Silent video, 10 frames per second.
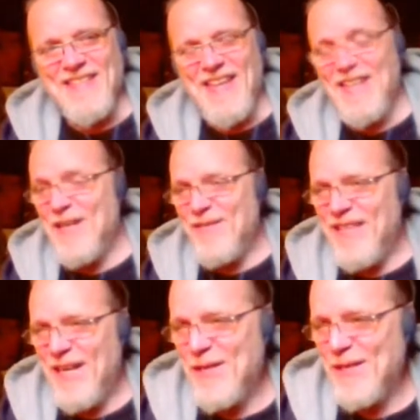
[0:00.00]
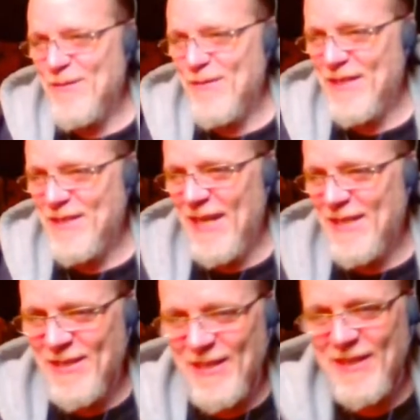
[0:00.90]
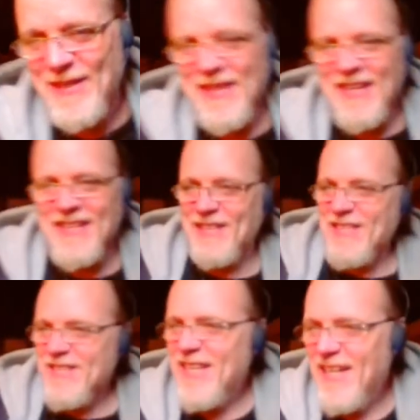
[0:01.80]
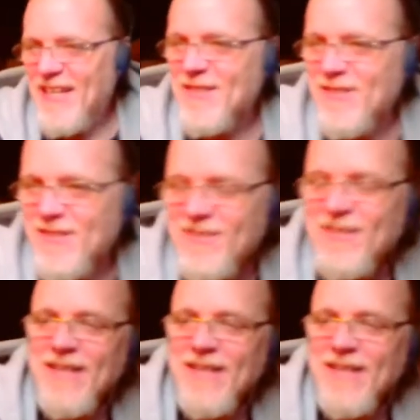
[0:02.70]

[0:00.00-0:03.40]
love it. I think it's fantastic. And in this case,